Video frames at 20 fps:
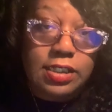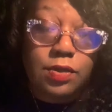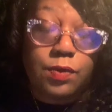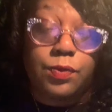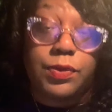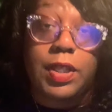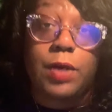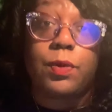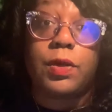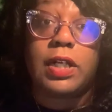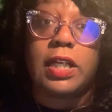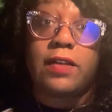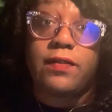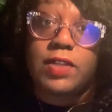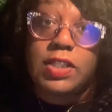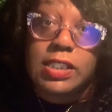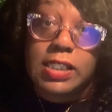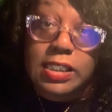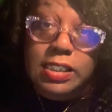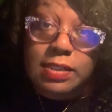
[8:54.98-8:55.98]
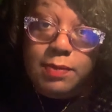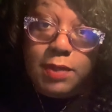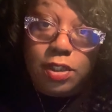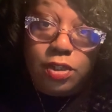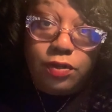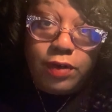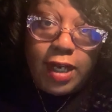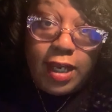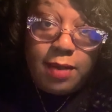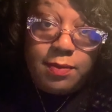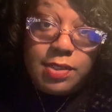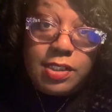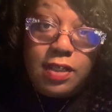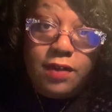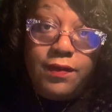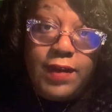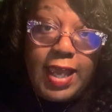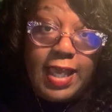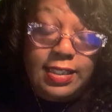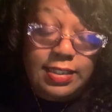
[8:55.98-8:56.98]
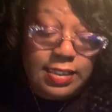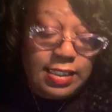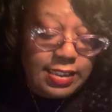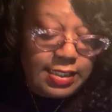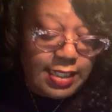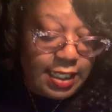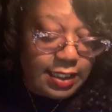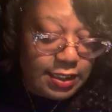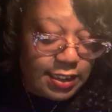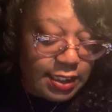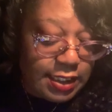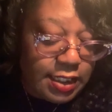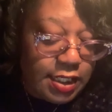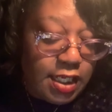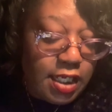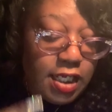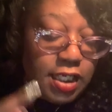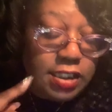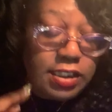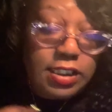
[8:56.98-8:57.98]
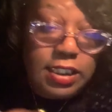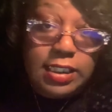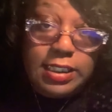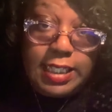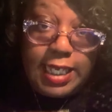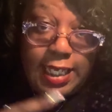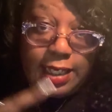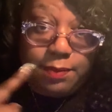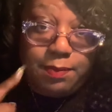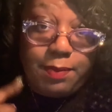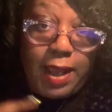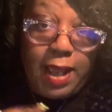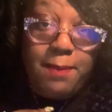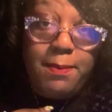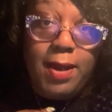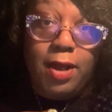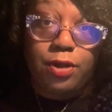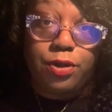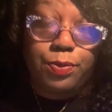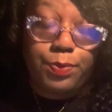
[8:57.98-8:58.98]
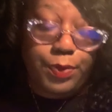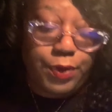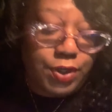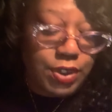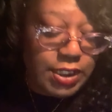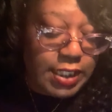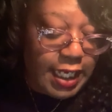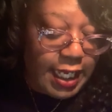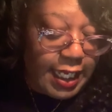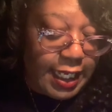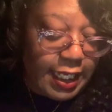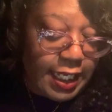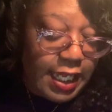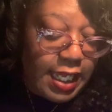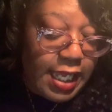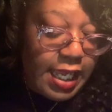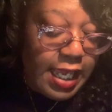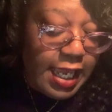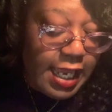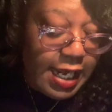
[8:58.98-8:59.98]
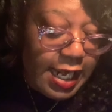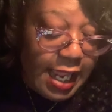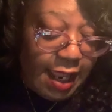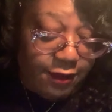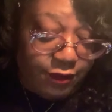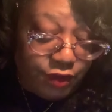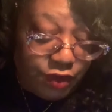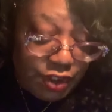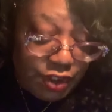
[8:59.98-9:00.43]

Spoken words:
They were given 6 milligrams of astaxanthin to take by mouth per day, and after